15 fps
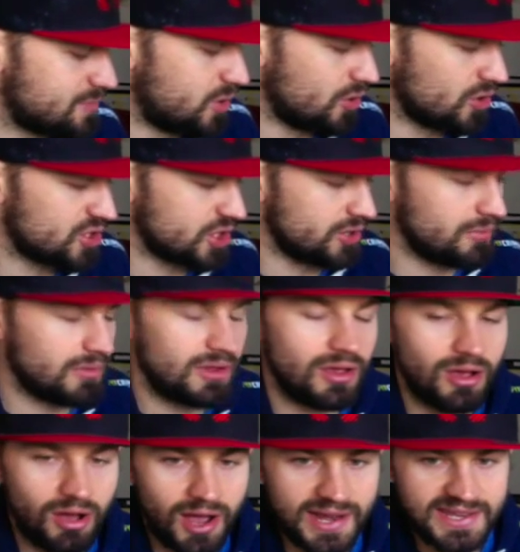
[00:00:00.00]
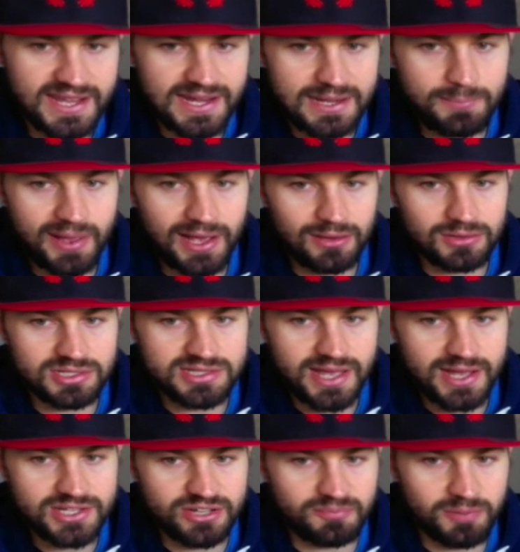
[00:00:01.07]
portion, ideally power
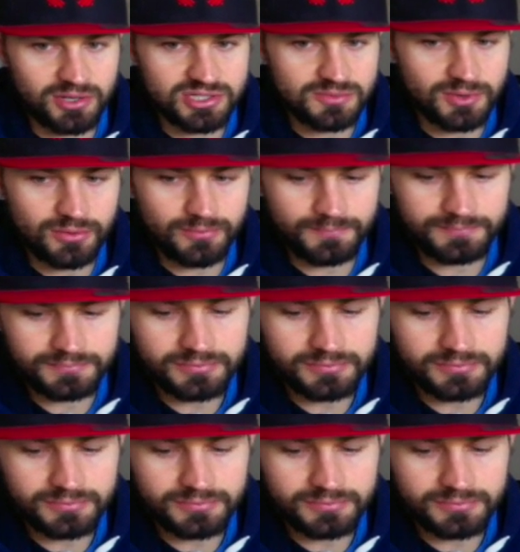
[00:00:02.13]
snatch if possible.